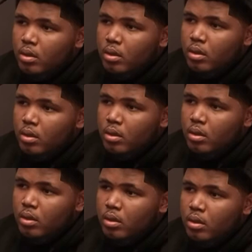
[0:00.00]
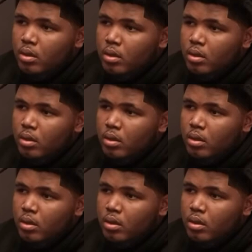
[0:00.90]

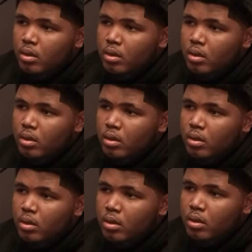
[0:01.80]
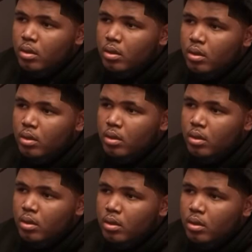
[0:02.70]

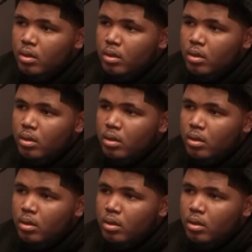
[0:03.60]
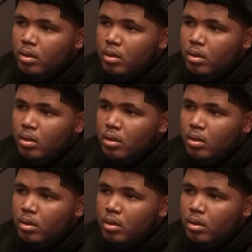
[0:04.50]

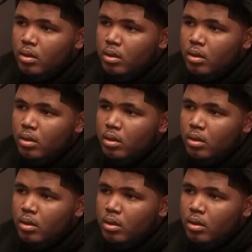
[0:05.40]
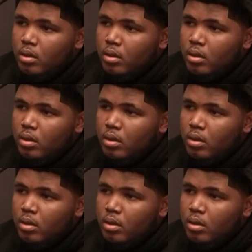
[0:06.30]
No words are spoken by the person on screen.